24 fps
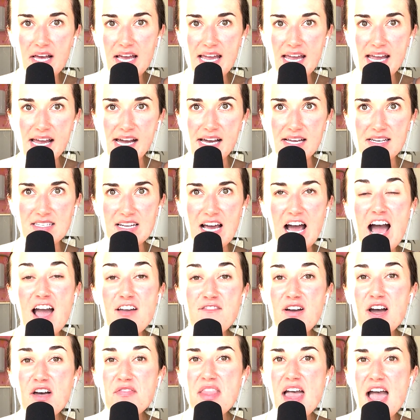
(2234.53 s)
And I
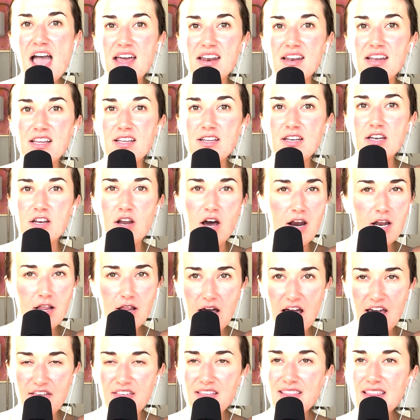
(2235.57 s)
found that
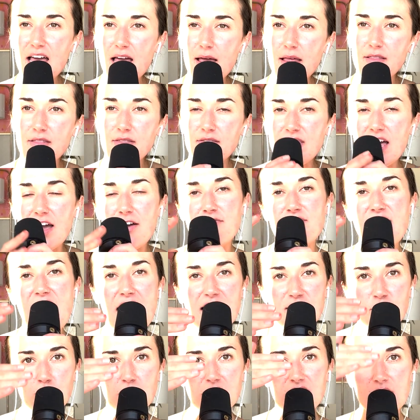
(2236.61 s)
I think that
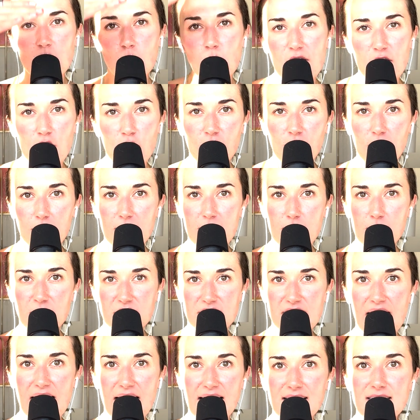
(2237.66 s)
fact really went over people's
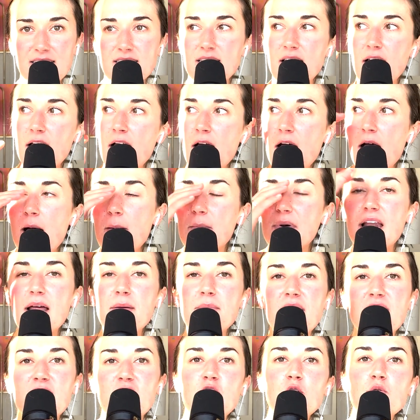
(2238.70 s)
heads, but I'm
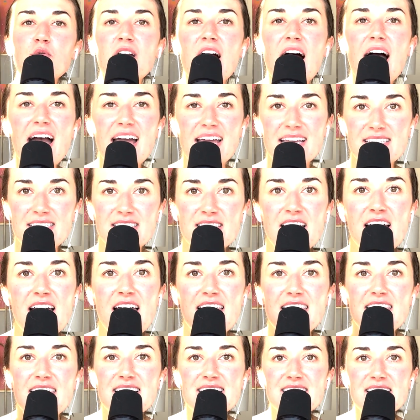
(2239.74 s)
like, you guys,
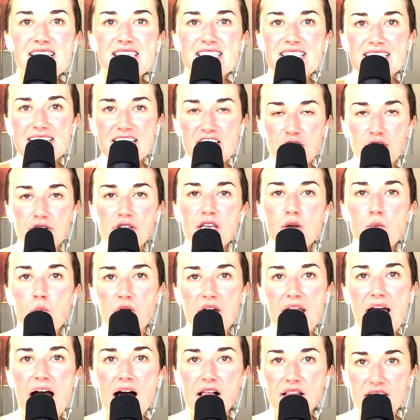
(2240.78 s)
this is literally
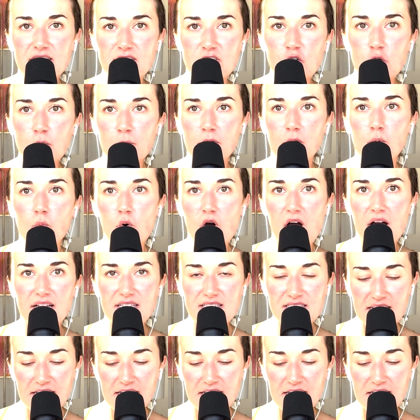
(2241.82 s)
what Alex Cooper wants.